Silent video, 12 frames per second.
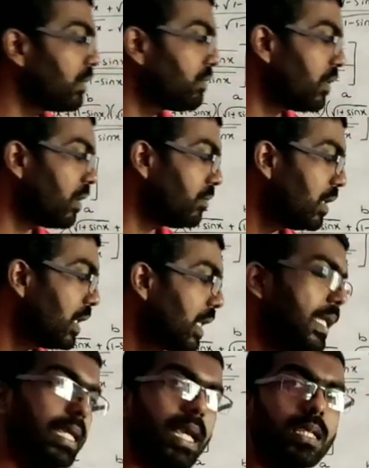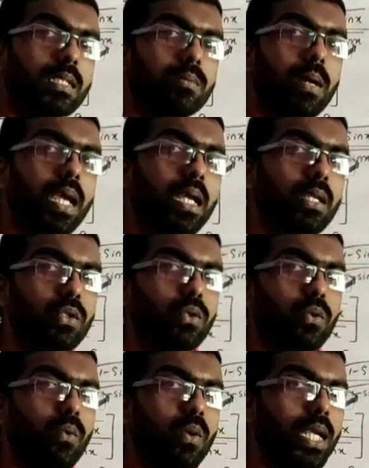in the form x by
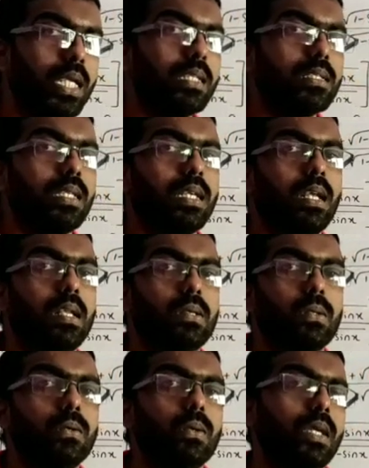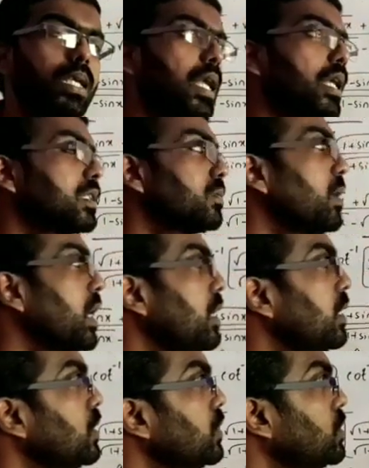2. Y is equal to x
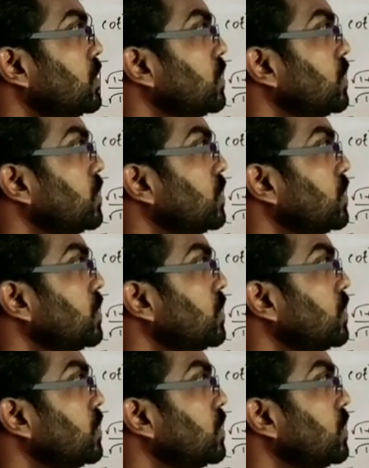by